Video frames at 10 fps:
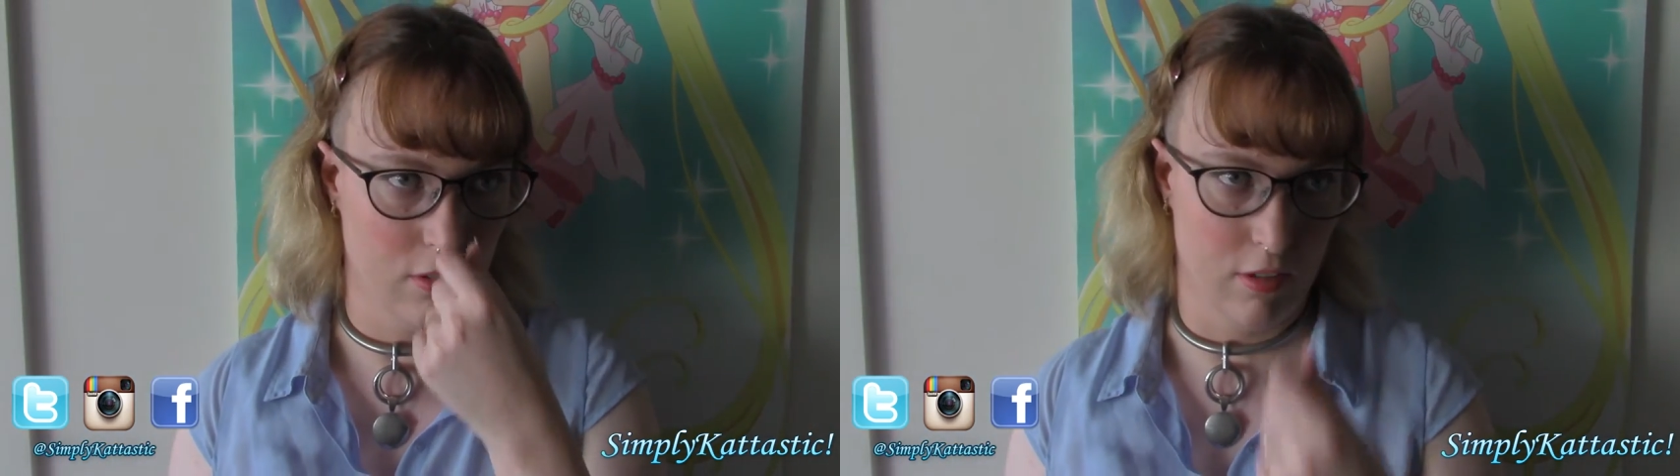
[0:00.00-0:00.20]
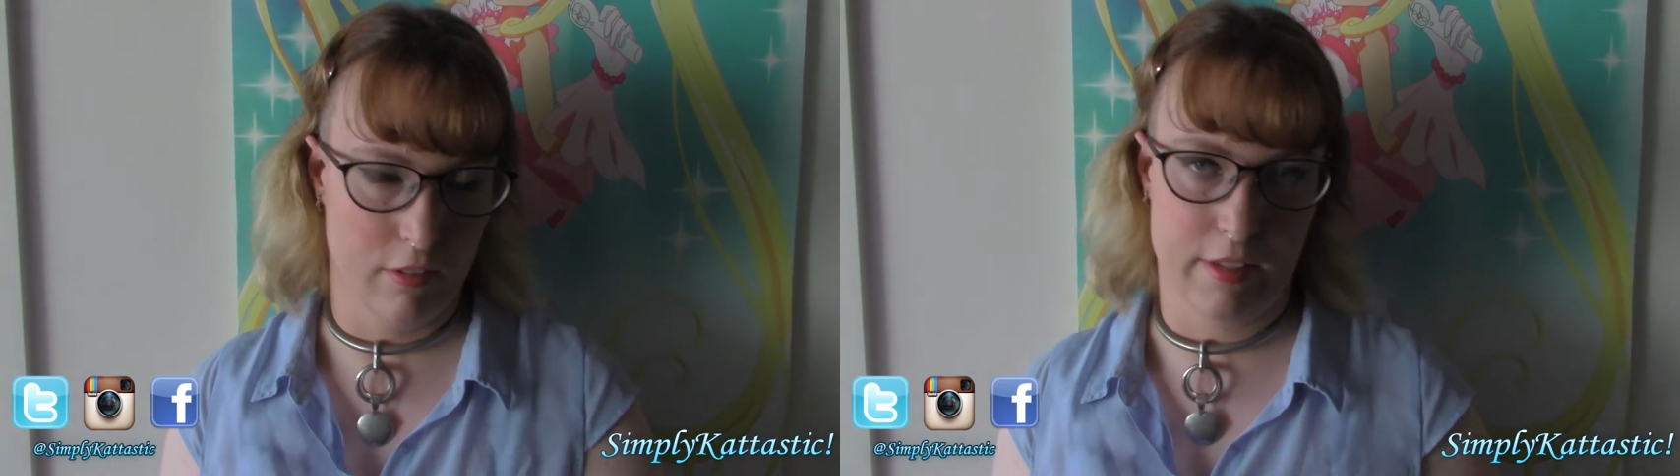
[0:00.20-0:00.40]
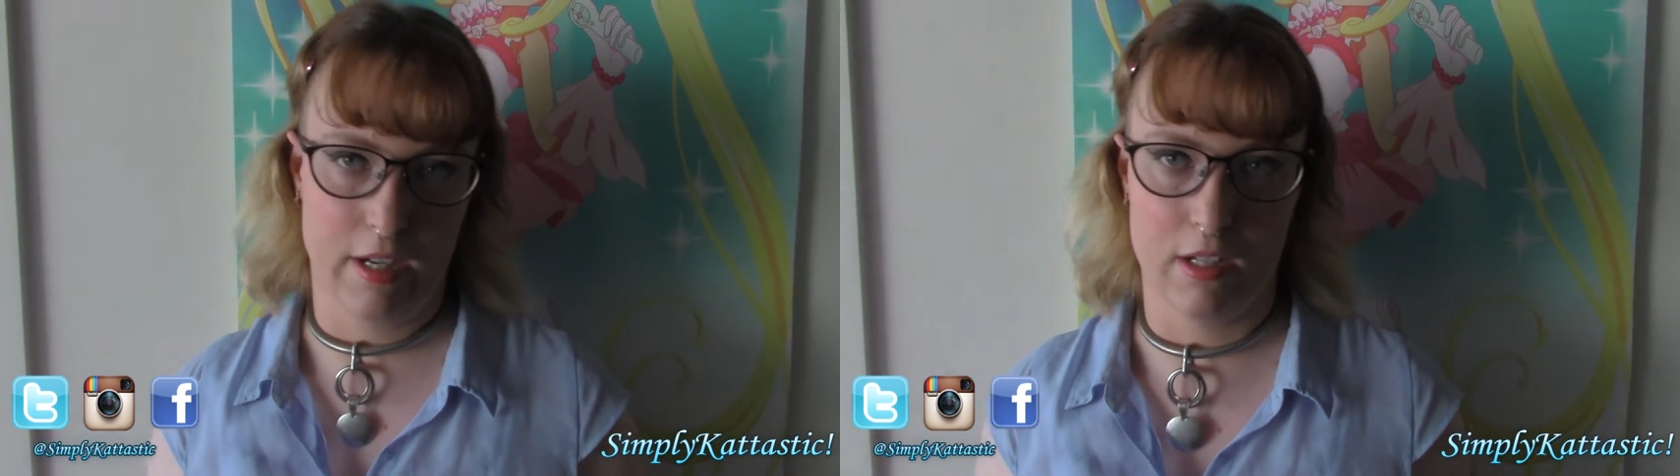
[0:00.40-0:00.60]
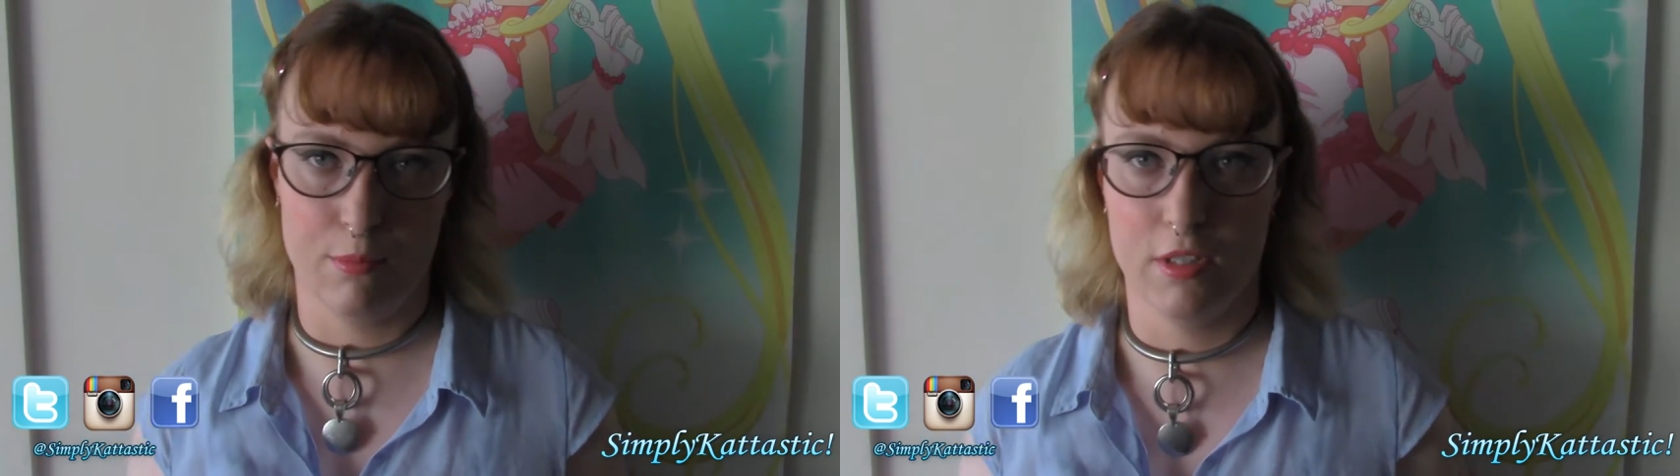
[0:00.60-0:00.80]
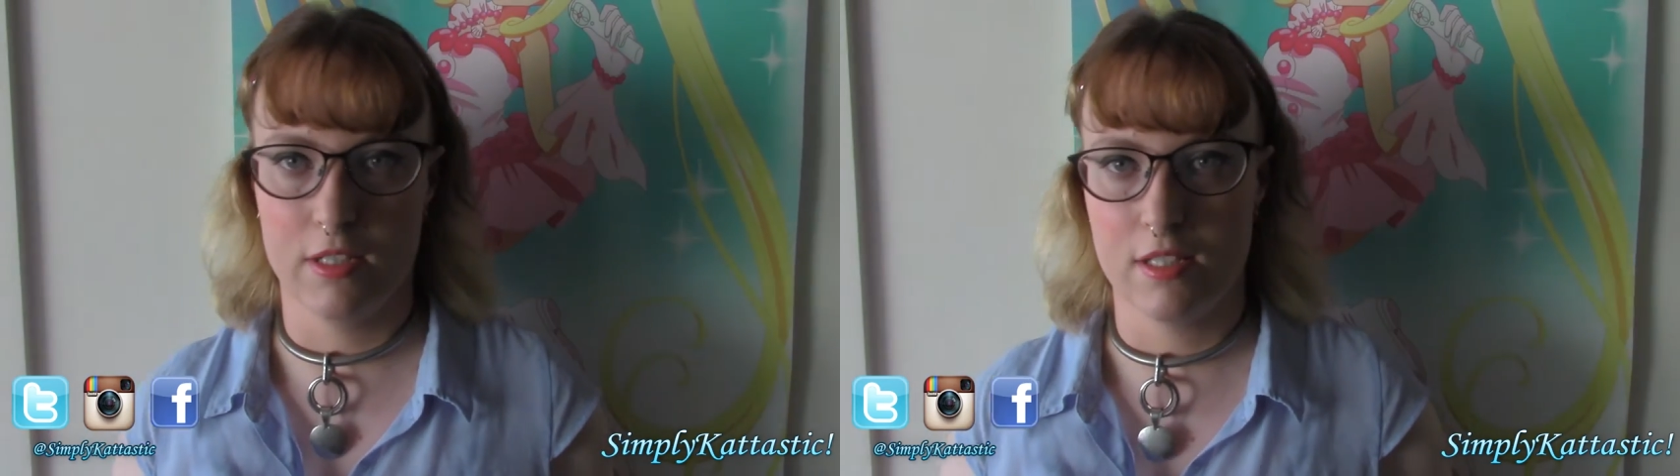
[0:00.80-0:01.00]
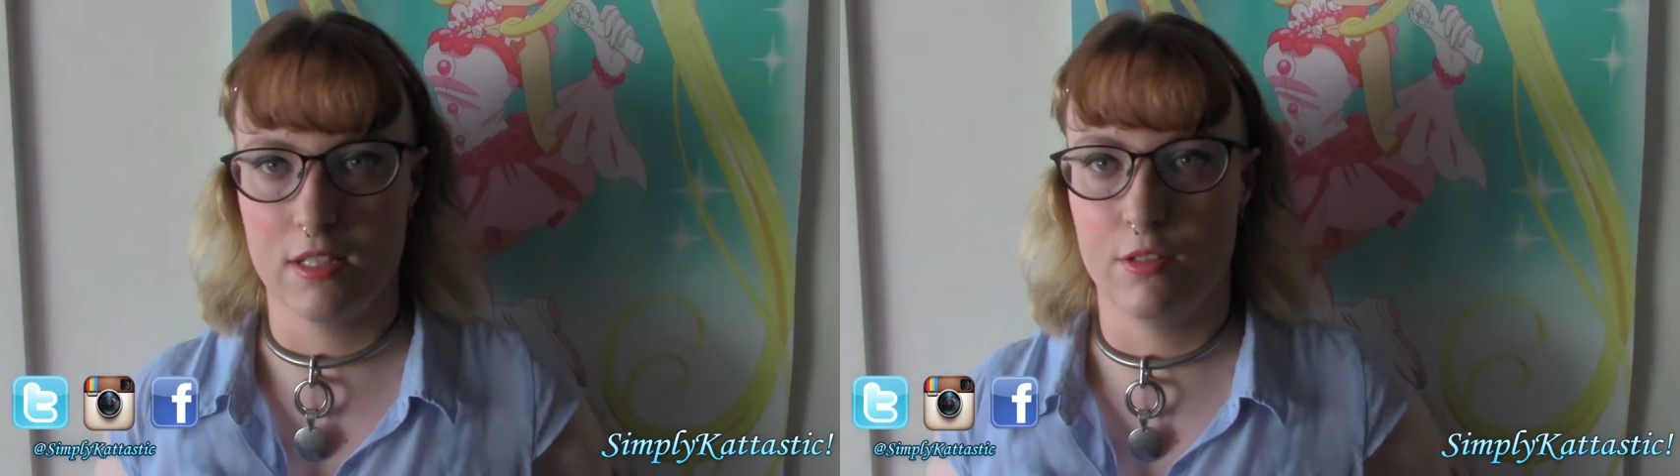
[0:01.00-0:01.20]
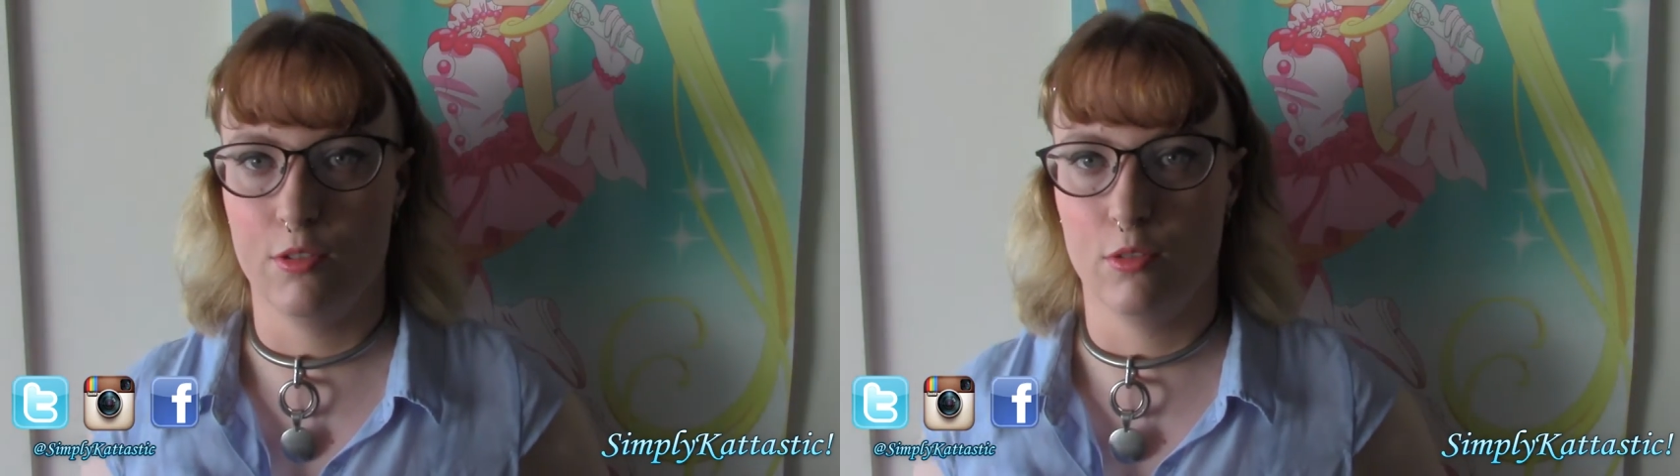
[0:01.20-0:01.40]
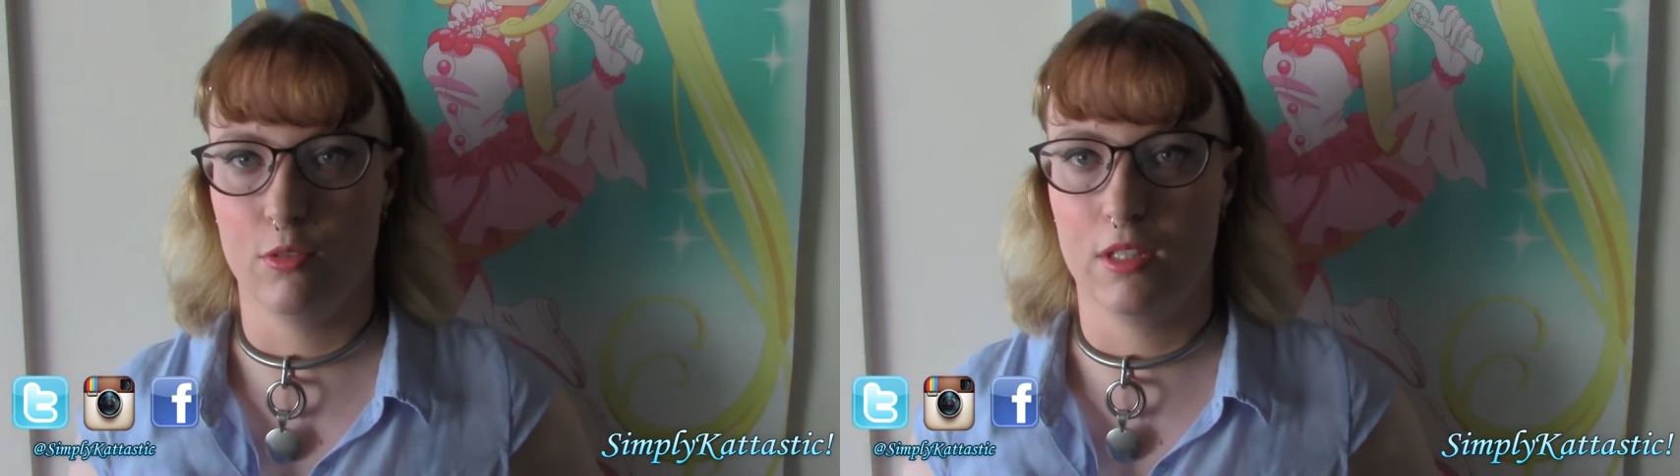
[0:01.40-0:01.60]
are the kind of person who